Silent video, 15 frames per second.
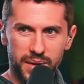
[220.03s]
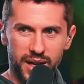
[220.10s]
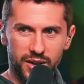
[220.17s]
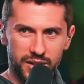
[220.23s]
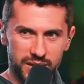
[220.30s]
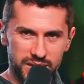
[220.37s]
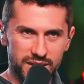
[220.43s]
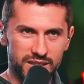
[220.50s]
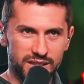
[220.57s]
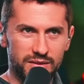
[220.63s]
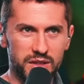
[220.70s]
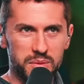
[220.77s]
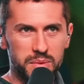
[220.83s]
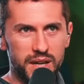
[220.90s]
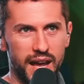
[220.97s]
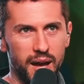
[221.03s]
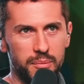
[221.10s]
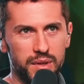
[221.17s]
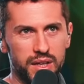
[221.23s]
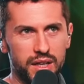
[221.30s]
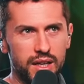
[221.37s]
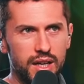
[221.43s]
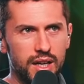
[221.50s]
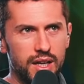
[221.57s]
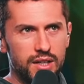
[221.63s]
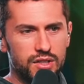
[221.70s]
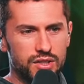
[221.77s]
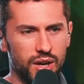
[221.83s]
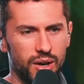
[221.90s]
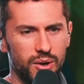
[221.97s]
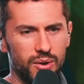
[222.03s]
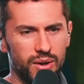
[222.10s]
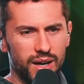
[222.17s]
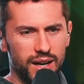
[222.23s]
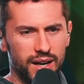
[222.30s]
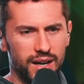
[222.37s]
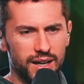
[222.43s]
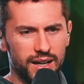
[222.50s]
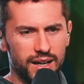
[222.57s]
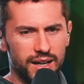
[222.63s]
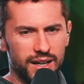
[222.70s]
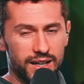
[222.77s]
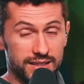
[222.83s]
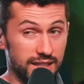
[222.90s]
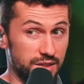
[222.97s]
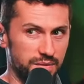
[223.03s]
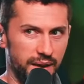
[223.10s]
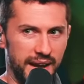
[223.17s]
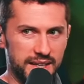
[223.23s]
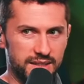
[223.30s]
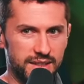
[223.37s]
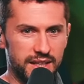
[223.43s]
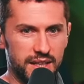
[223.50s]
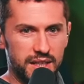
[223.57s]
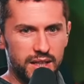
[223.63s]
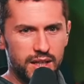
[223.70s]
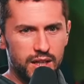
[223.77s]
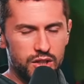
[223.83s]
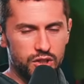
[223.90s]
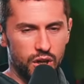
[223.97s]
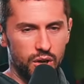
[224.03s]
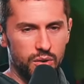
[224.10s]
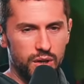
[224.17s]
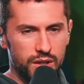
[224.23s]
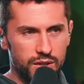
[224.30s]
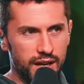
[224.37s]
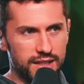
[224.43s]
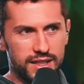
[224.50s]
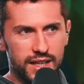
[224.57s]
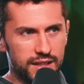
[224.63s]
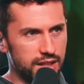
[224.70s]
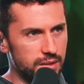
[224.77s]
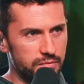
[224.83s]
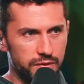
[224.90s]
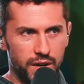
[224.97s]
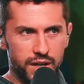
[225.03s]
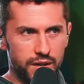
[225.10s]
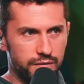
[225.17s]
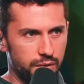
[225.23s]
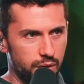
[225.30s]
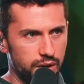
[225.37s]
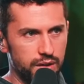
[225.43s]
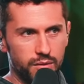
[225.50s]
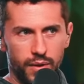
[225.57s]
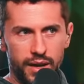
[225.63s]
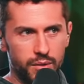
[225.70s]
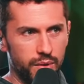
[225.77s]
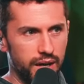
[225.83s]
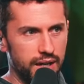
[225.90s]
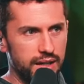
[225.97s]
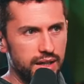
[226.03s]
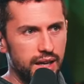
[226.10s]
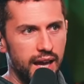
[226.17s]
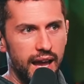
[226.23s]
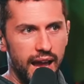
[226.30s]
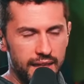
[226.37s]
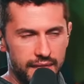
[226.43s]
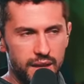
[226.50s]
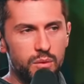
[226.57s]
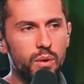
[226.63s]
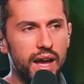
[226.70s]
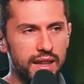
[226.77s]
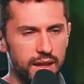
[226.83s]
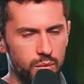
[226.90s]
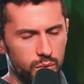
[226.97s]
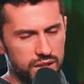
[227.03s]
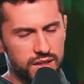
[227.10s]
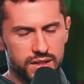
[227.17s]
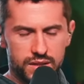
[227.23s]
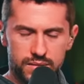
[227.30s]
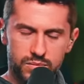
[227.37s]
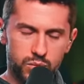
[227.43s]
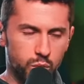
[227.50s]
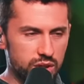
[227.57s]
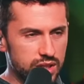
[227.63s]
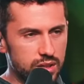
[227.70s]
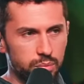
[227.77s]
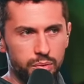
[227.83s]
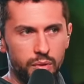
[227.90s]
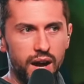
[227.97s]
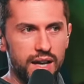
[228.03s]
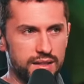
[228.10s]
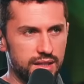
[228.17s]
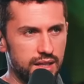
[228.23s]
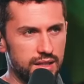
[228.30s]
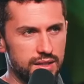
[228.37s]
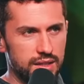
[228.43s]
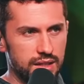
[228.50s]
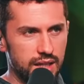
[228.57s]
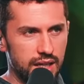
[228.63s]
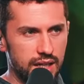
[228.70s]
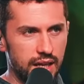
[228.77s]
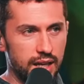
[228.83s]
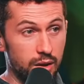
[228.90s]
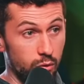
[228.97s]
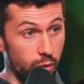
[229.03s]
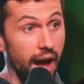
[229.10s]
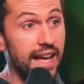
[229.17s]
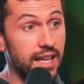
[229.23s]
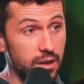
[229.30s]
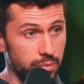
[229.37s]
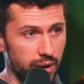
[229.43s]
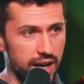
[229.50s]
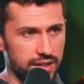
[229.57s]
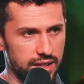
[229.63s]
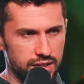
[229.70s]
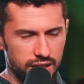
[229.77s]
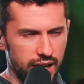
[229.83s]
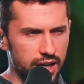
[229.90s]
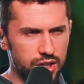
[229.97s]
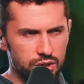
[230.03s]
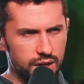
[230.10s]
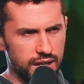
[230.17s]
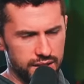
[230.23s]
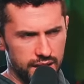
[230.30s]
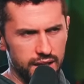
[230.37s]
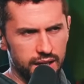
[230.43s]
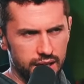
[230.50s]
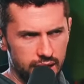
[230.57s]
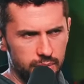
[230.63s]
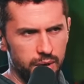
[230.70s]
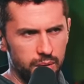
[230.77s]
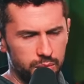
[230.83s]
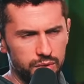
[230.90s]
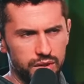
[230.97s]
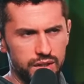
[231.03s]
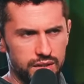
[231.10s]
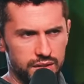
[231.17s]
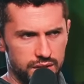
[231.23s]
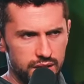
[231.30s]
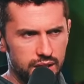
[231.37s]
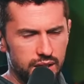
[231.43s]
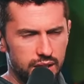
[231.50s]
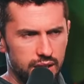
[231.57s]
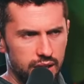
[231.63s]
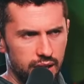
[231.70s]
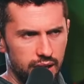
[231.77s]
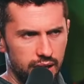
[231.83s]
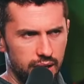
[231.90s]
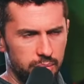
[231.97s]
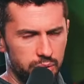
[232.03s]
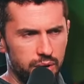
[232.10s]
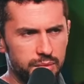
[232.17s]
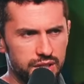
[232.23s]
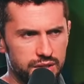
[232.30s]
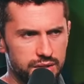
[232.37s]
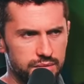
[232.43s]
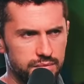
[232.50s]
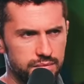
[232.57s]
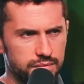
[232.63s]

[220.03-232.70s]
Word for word: bit about and the stuff that's been happening. So, because that's fascinating. So you guys get the funding for it right away, and then what's the process and the writing process, and how did you guys kind of come up with this premise?